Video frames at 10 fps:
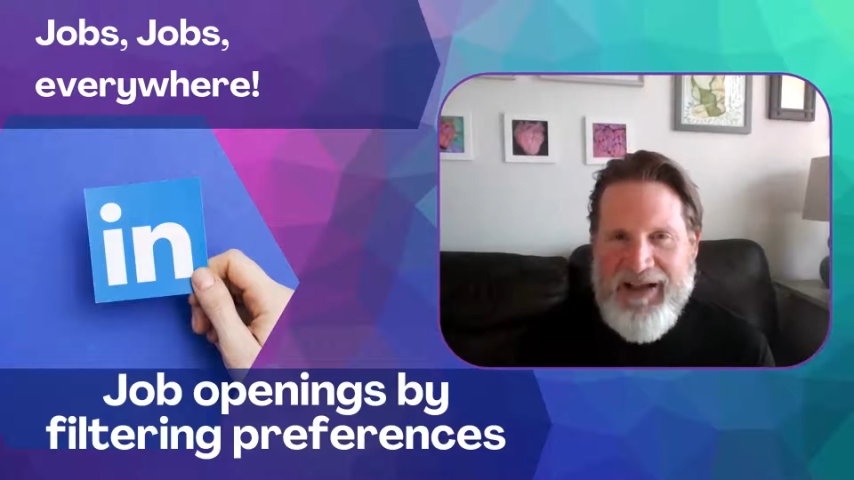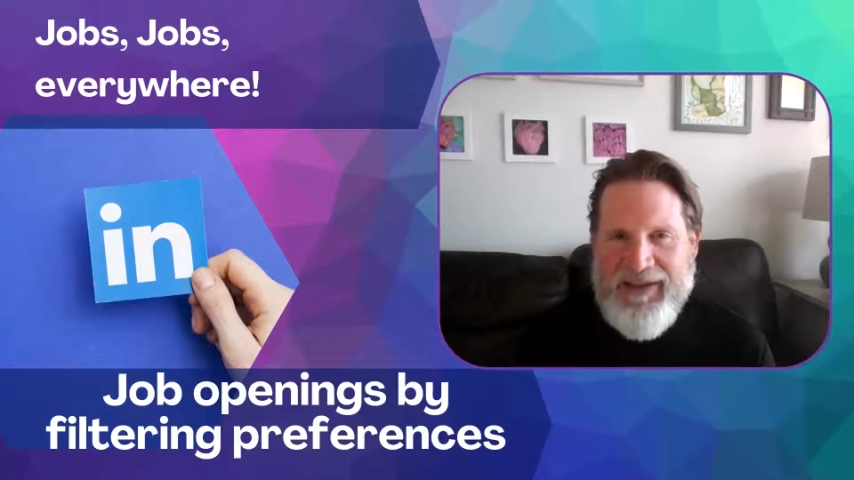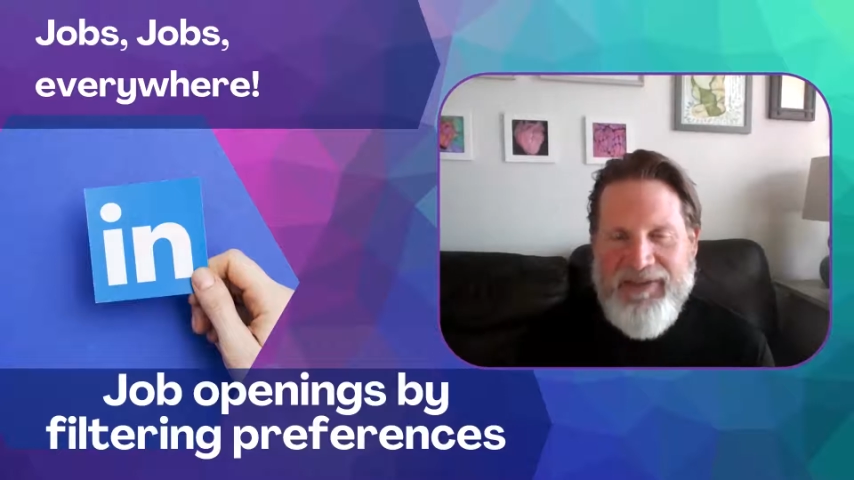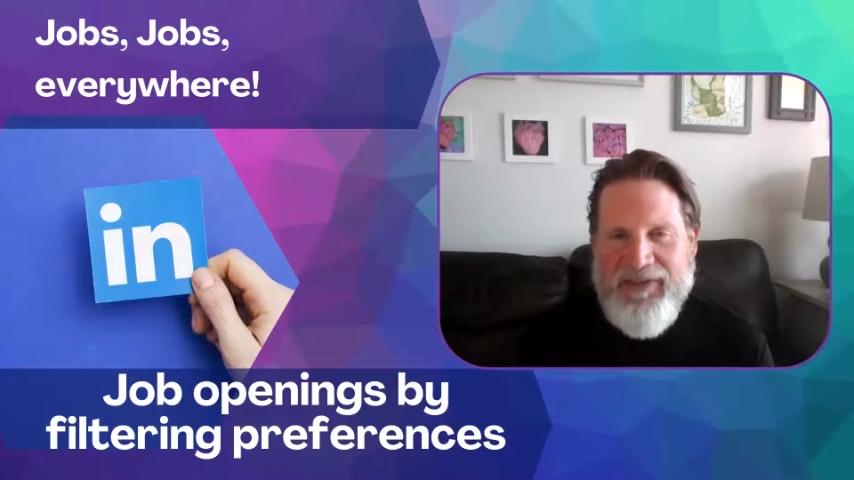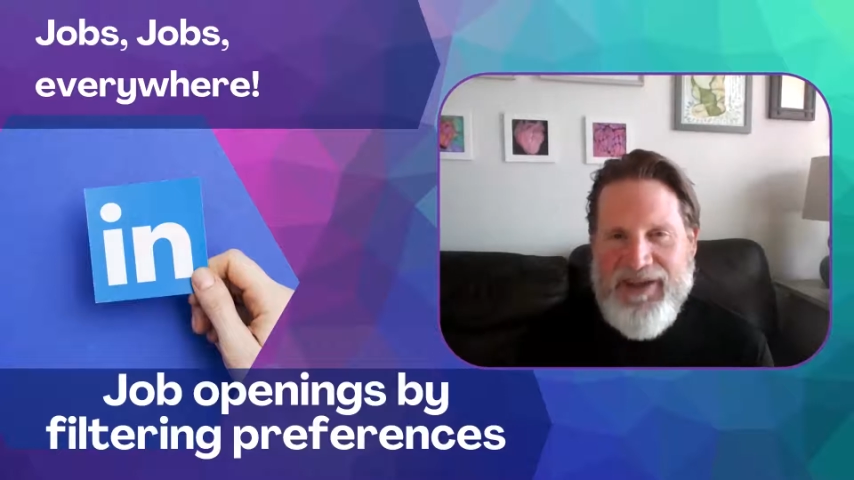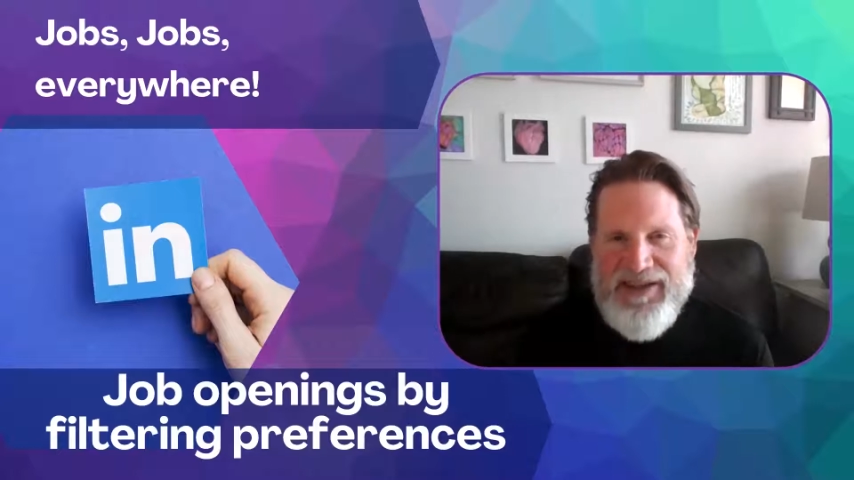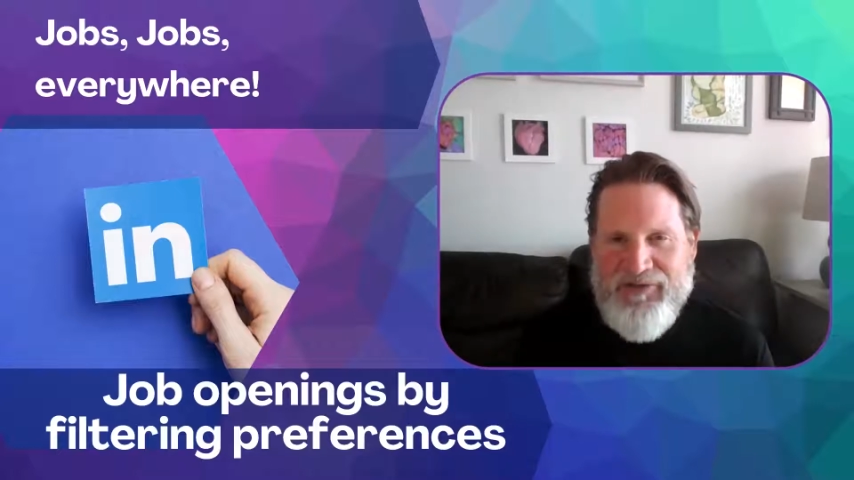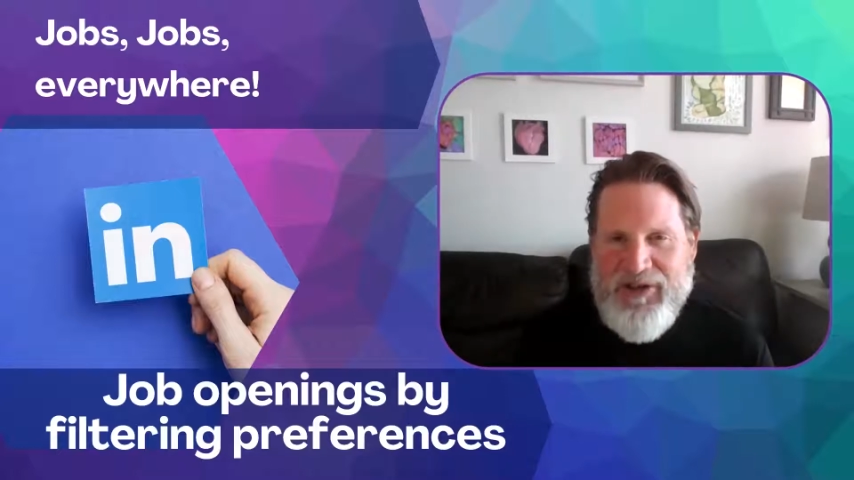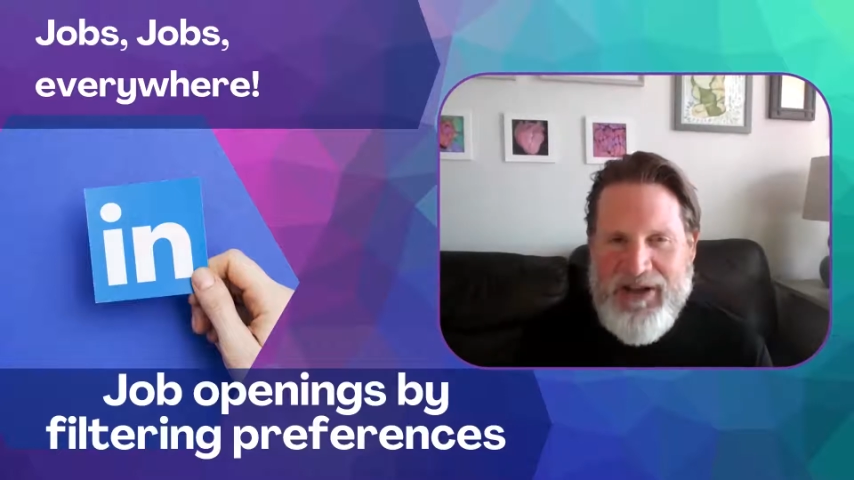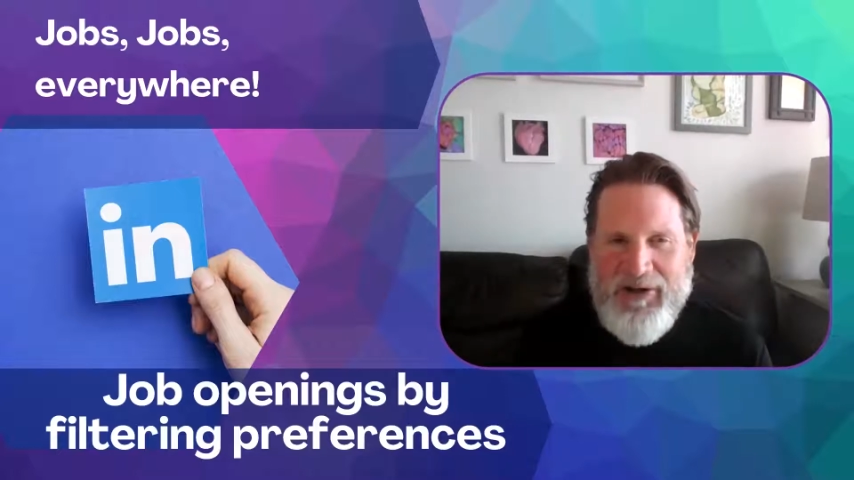In this
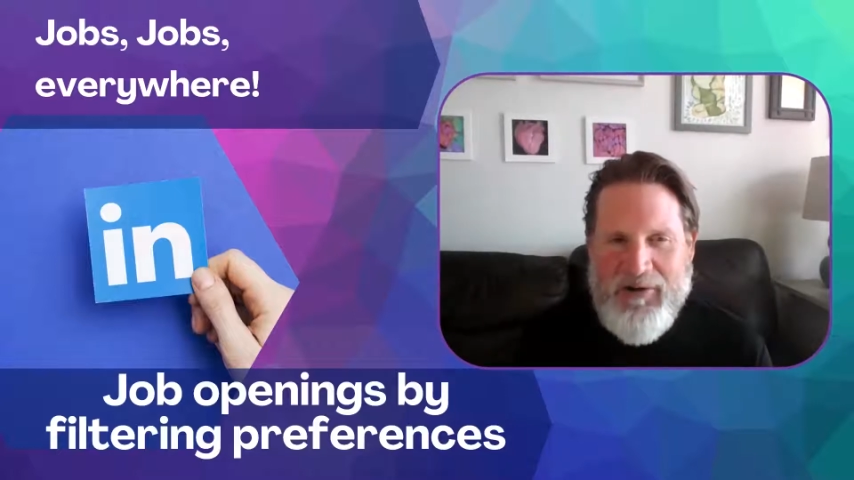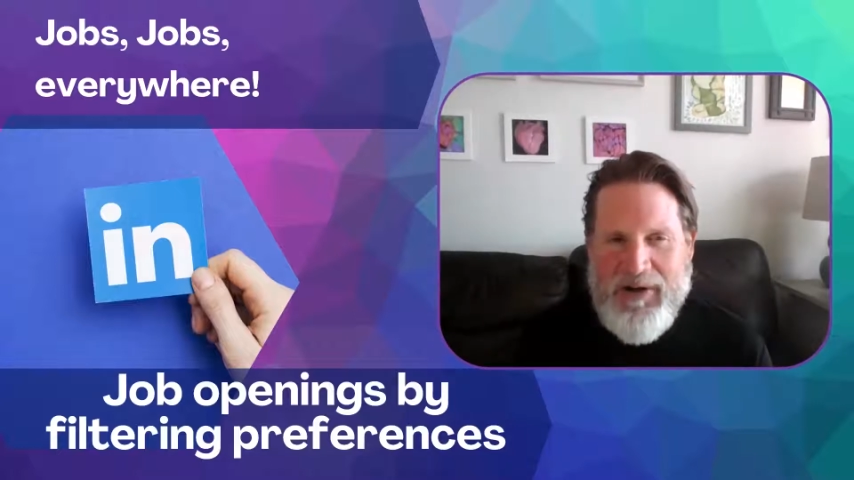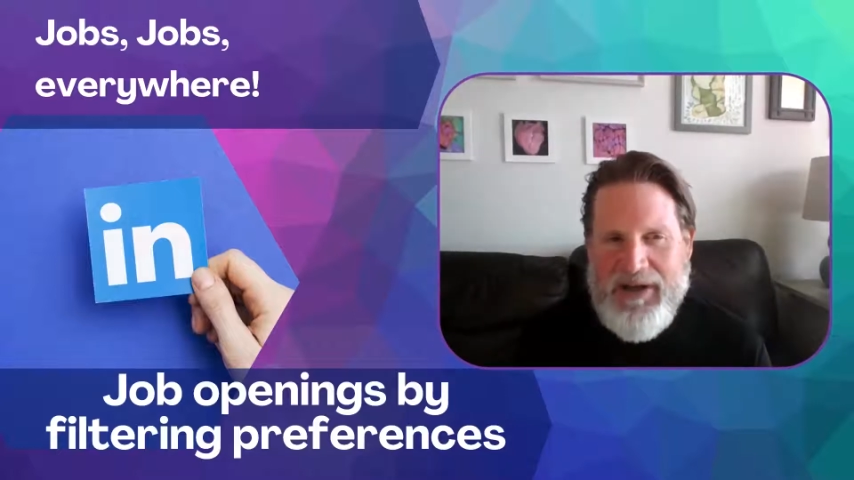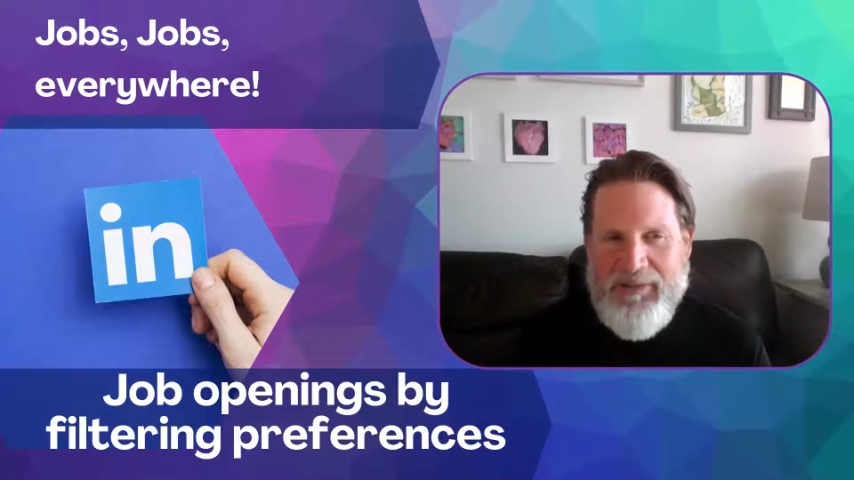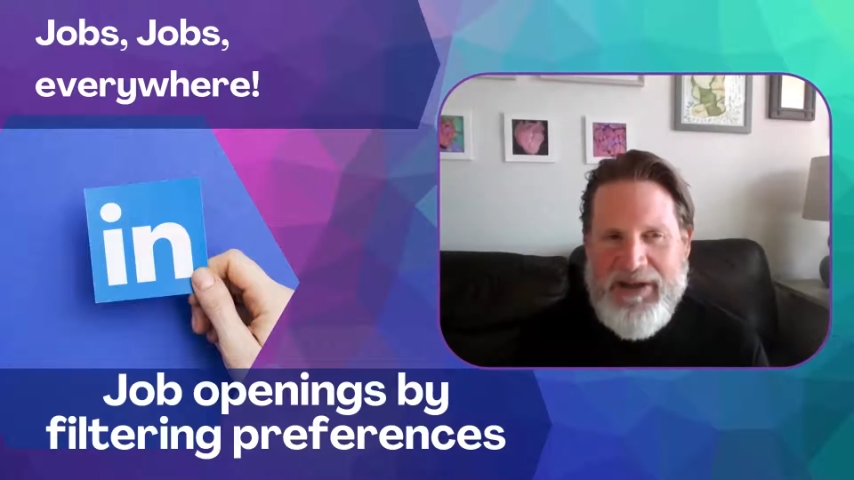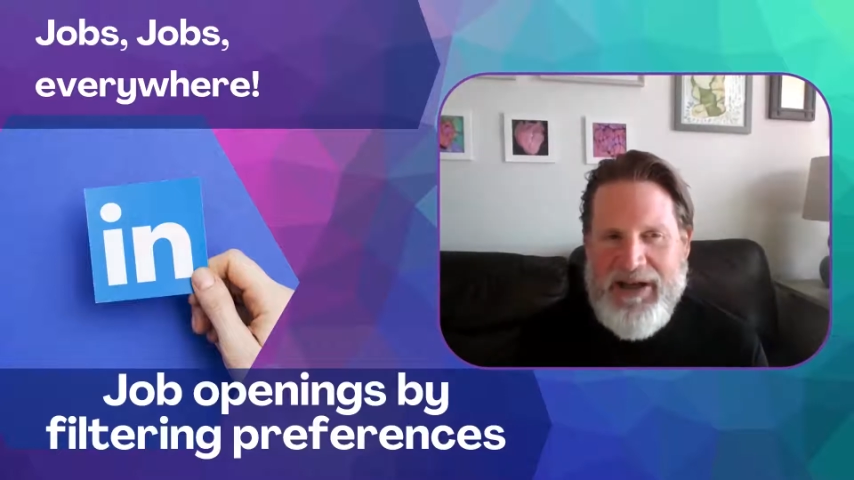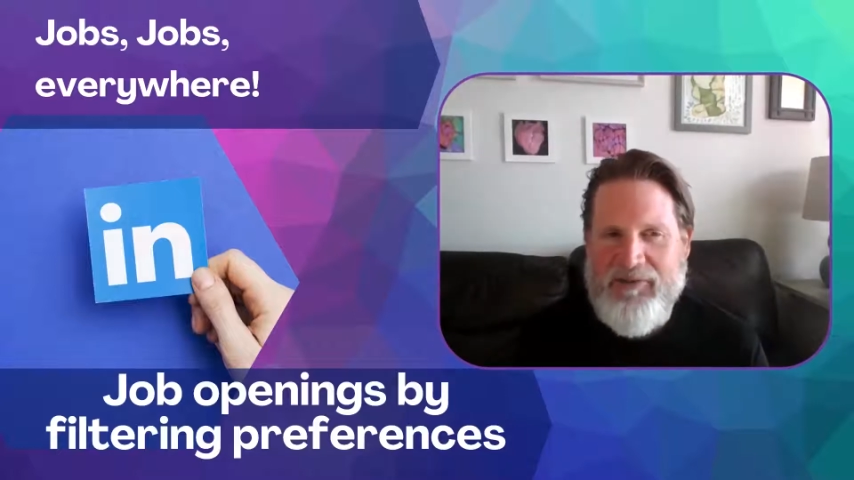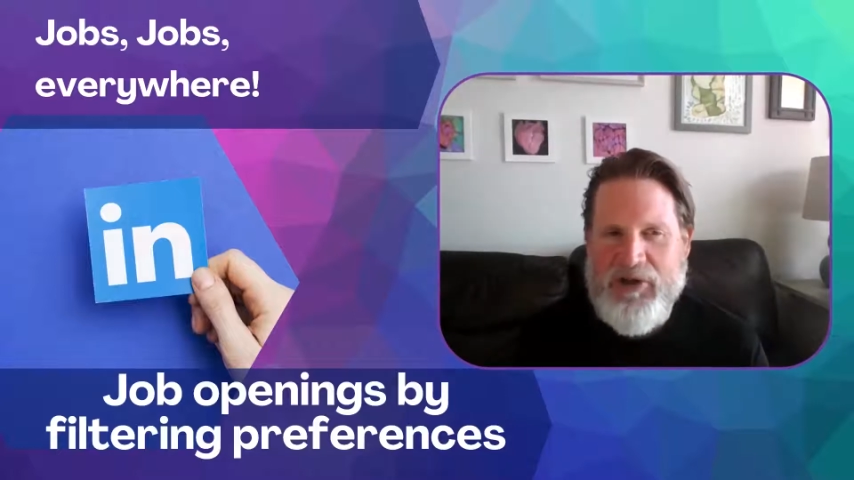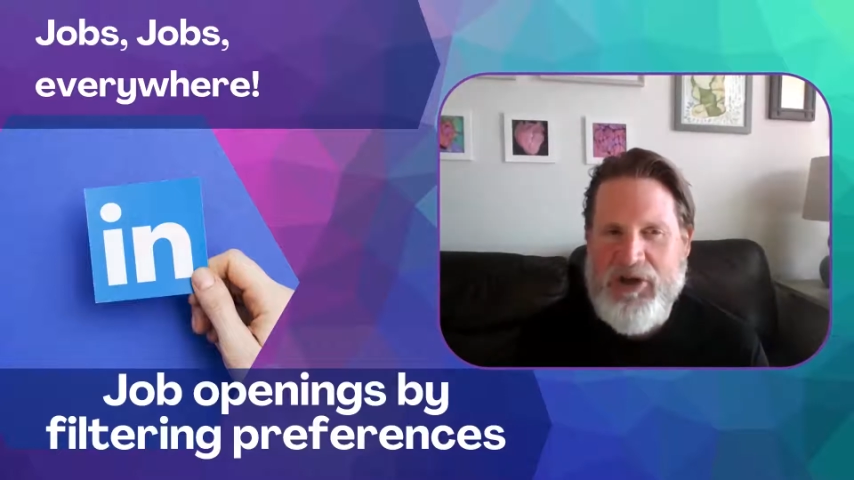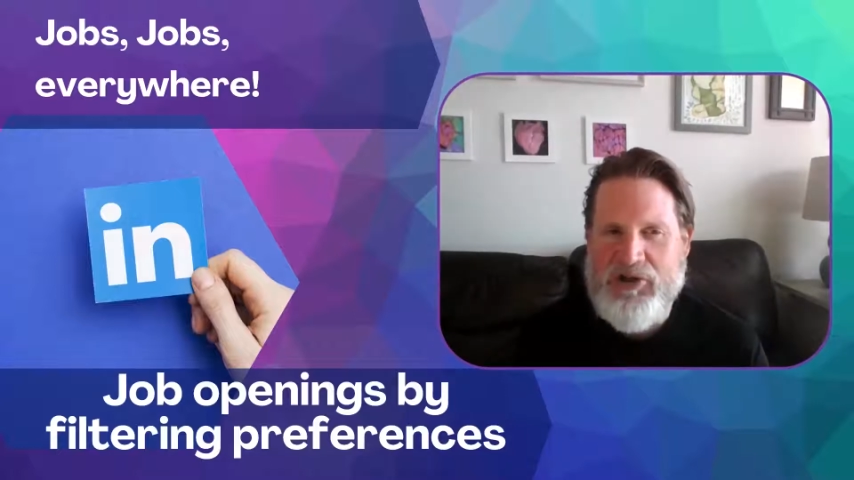video, I'm going to be
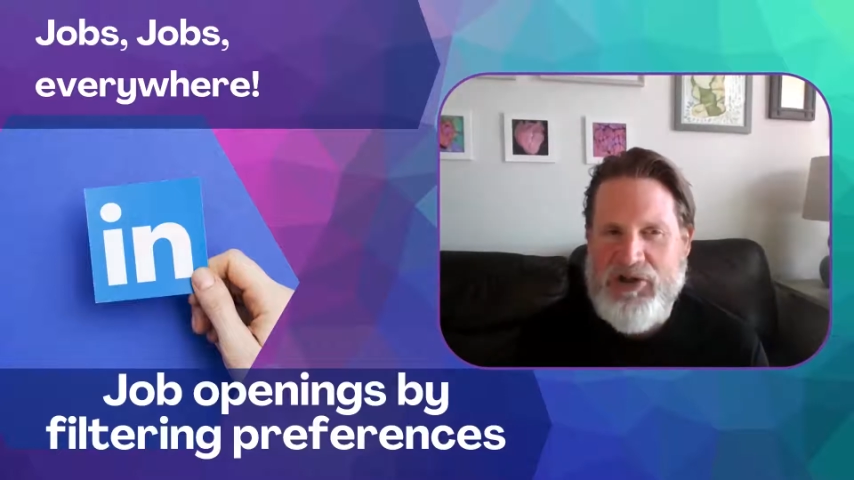covering